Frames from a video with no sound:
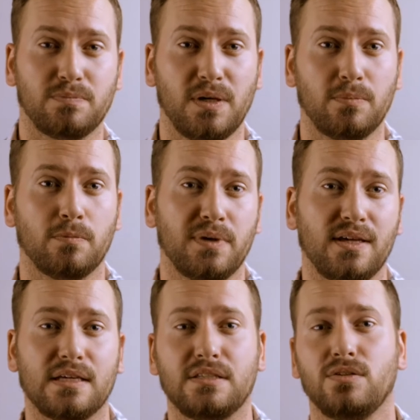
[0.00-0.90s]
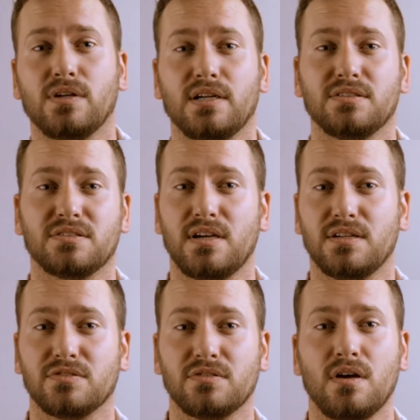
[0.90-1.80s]
people being in the United
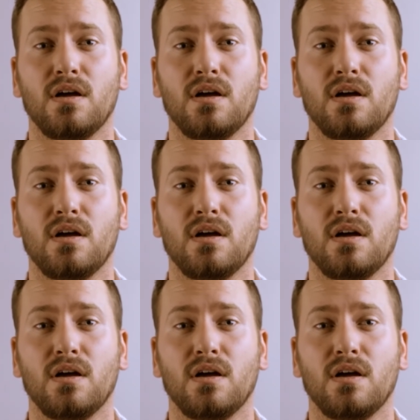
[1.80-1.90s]
States.